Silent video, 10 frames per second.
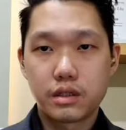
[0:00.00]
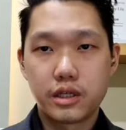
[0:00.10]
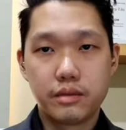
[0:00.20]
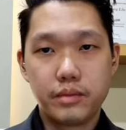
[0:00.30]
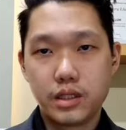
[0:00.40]

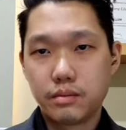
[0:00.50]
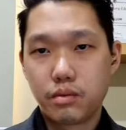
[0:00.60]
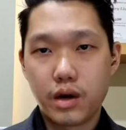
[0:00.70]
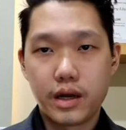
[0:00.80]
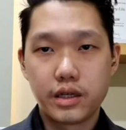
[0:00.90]
can be the
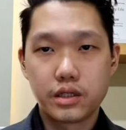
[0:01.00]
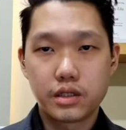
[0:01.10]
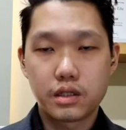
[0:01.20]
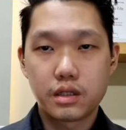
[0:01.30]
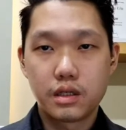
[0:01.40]
brightest.
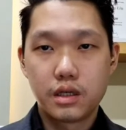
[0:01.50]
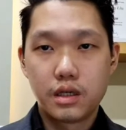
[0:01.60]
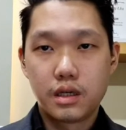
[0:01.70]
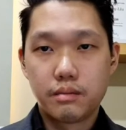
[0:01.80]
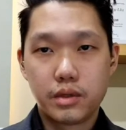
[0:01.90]

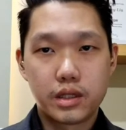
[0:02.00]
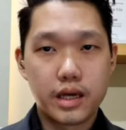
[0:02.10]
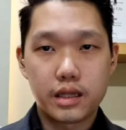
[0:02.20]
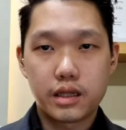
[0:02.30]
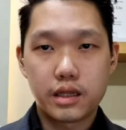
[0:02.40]
But
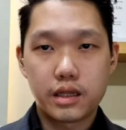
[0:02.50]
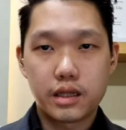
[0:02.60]
that